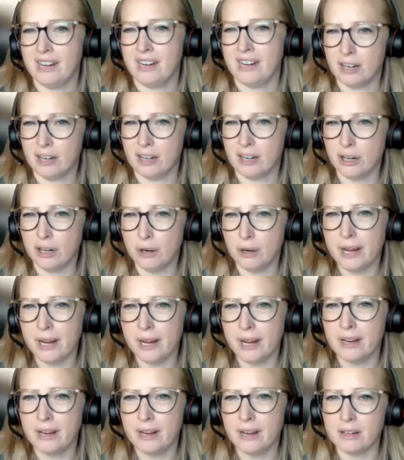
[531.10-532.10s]
angle,
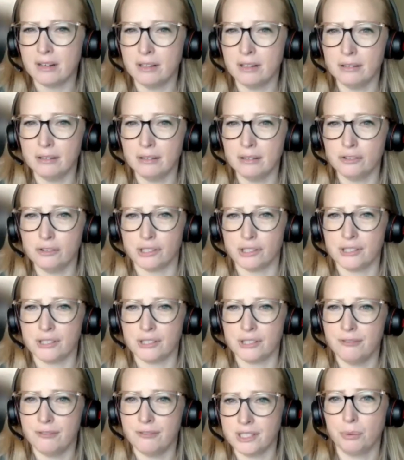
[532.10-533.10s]
just 15 and
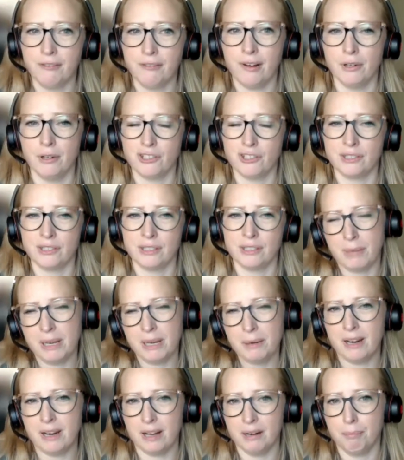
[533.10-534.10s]
25, which is maybe
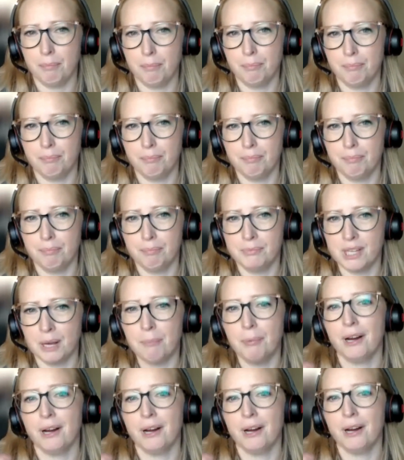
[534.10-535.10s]
not
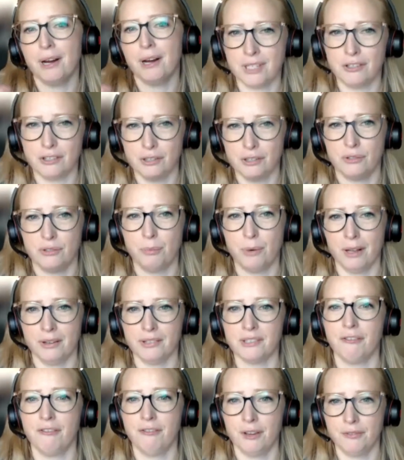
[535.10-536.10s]
separate those tissues as well
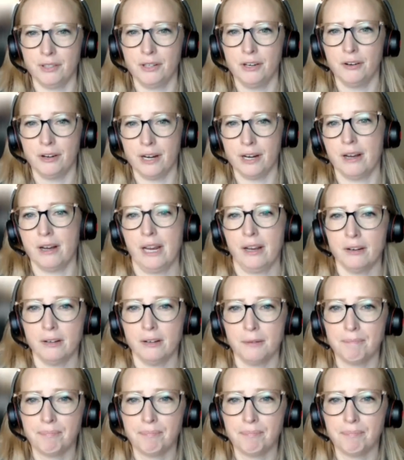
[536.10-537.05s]
as a 50-degree angle.